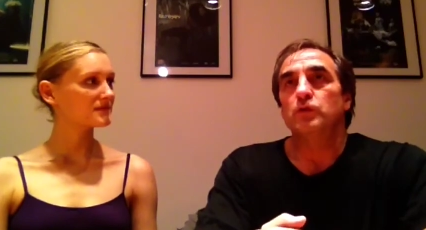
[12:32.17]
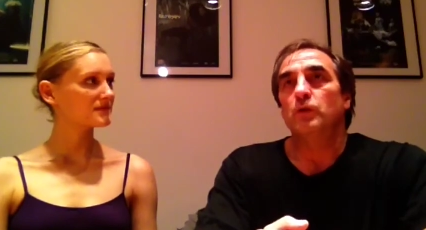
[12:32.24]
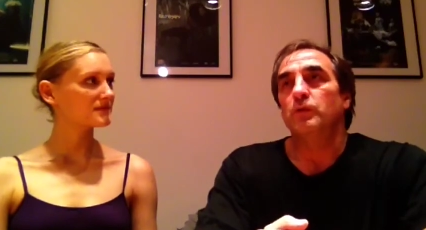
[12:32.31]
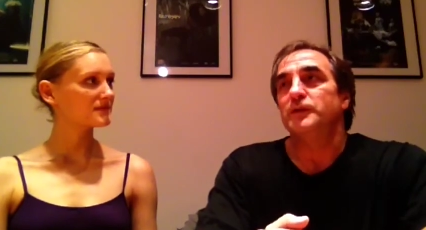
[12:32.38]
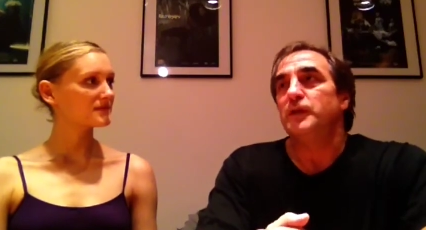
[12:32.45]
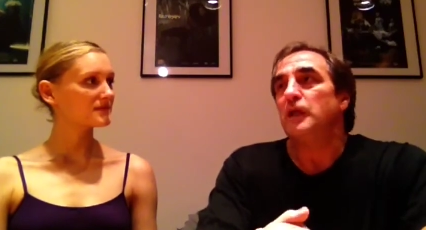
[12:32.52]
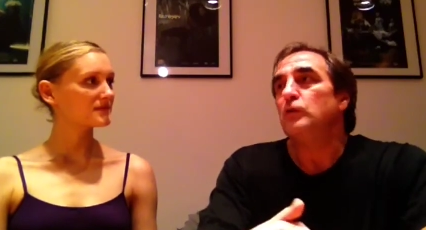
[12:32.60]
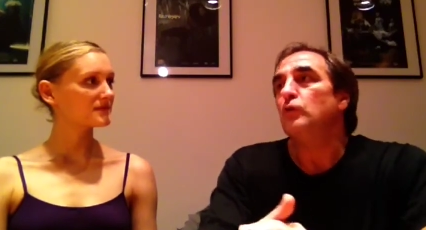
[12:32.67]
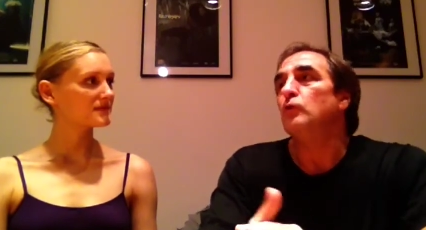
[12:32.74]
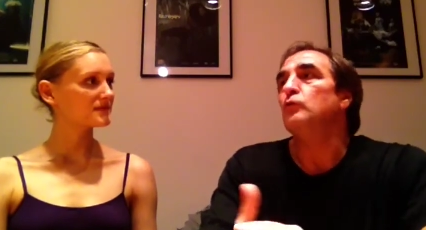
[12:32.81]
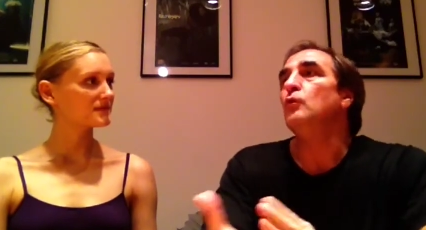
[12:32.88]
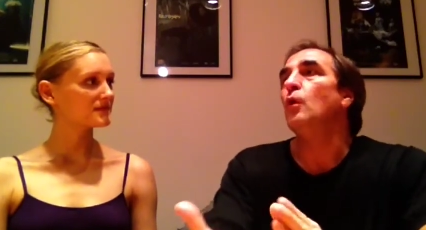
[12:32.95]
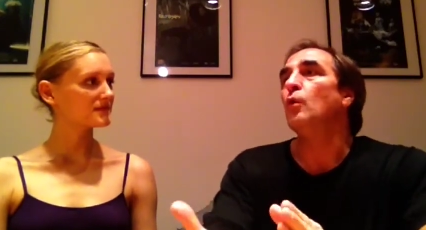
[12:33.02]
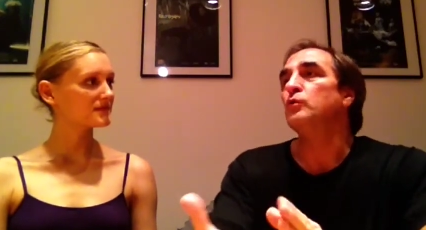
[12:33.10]
Speaker 1: way. they
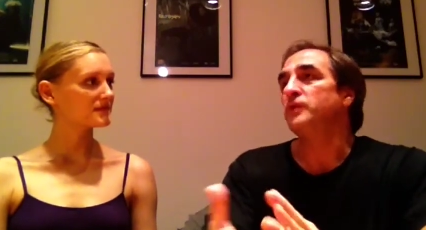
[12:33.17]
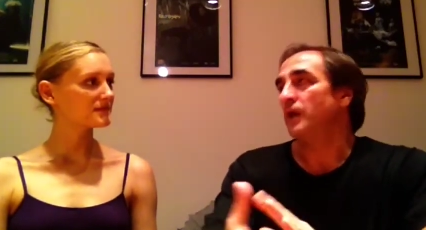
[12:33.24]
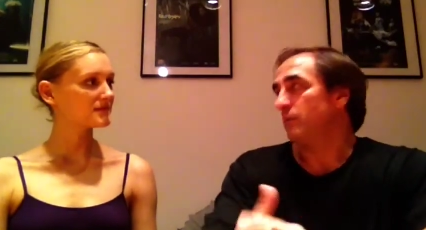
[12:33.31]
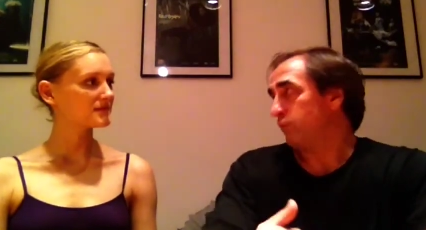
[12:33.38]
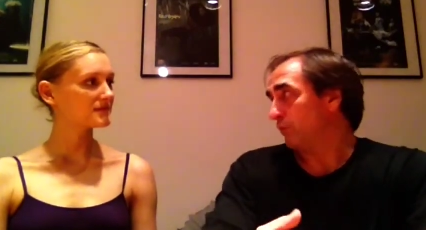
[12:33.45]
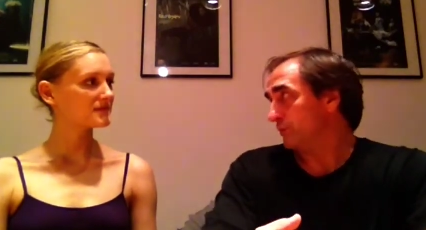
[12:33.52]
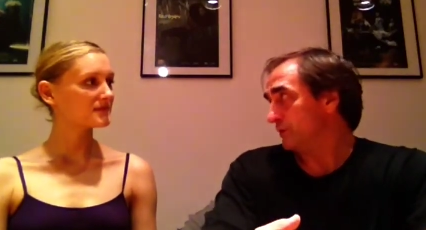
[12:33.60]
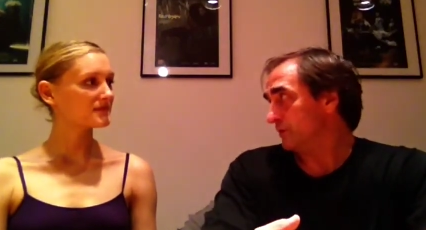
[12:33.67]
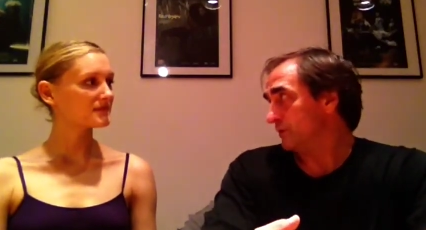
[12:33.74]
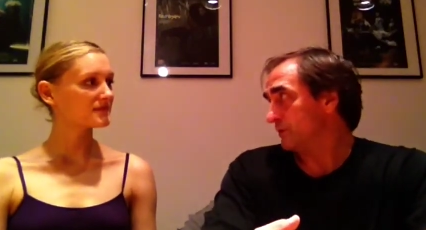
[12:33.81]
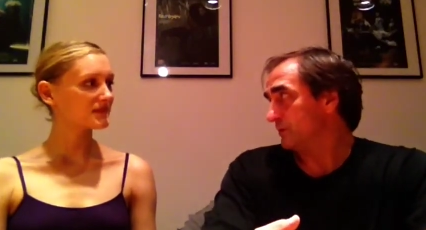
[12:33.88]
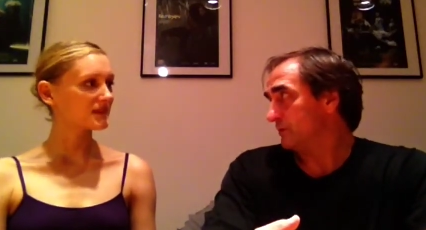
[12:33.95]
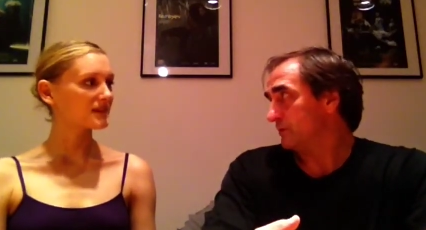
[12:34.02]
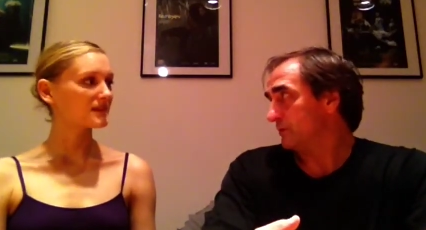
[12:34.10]
don't know their
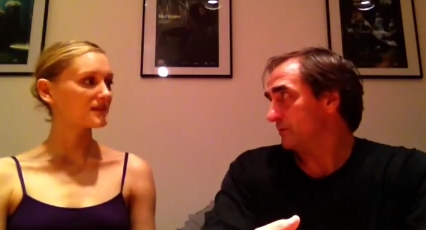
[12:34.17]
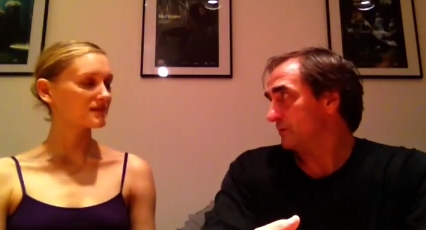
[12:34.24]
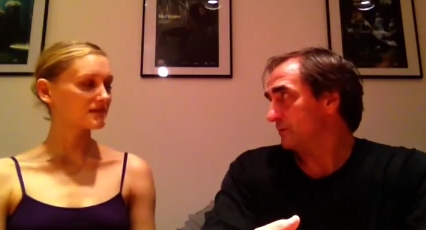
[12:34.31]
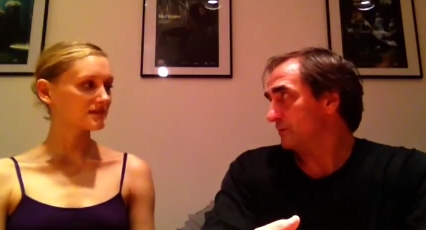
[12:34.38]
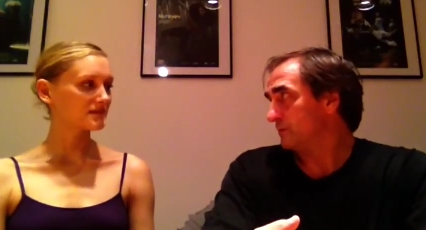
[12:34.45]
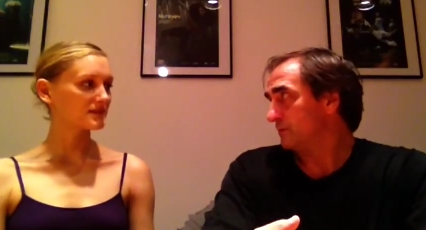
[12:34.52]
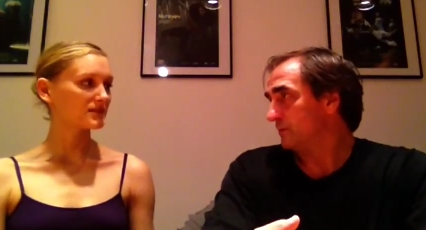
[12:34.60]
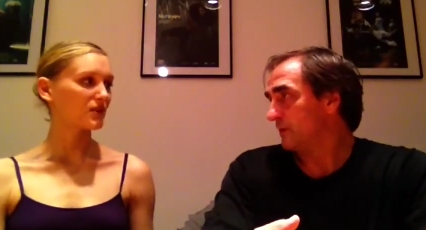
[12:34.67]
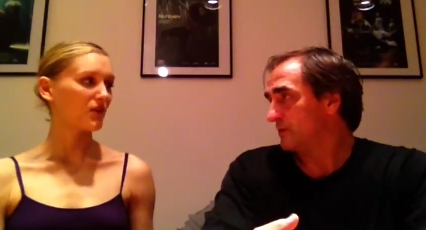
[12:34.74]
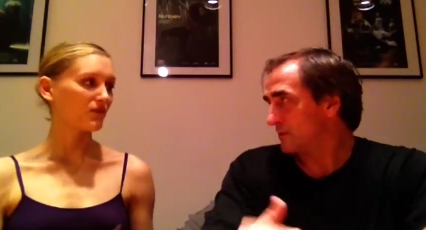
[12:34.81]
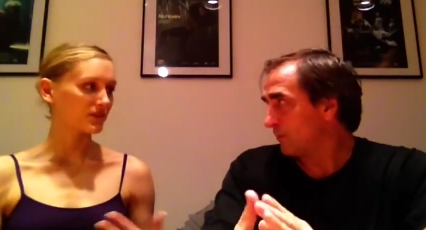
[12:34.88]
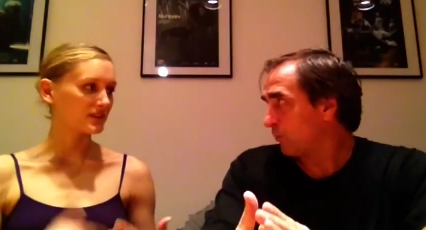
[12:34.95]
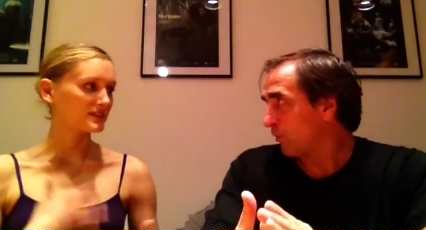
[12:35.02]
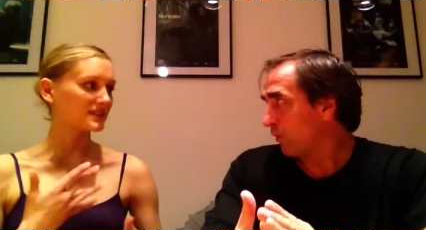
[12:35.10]
bodies. Yeah,
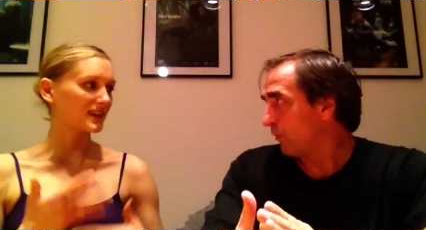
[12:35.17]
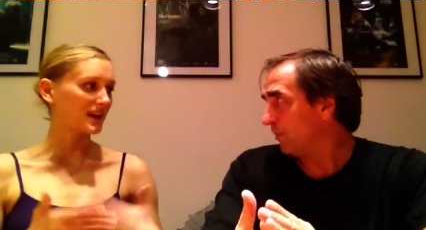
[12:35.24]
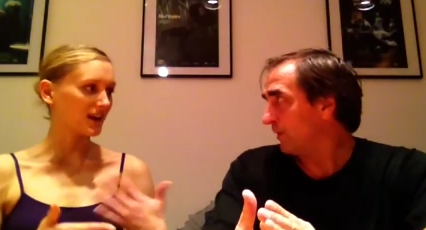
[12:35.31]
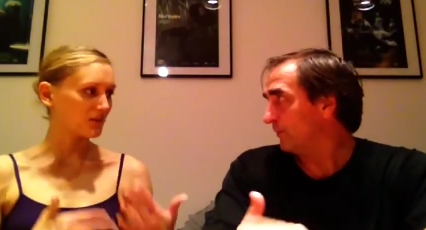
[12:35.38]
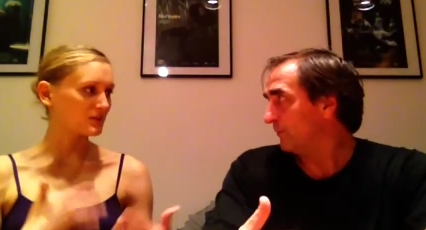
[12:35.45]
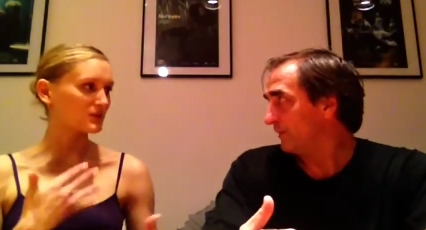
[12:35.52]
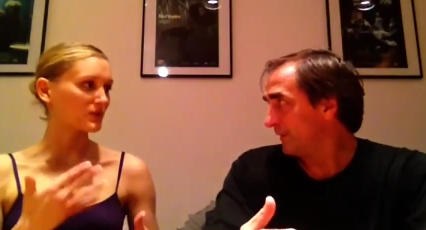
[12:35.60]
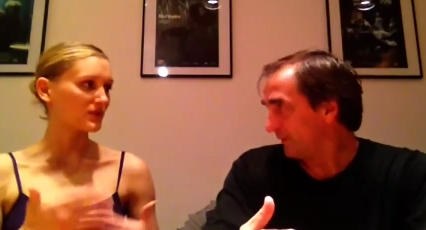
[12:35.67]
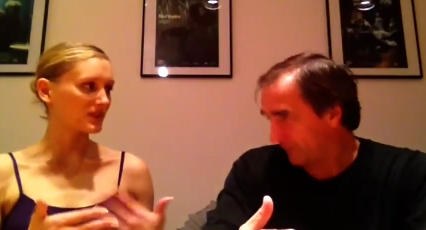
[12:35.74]
that's the problem.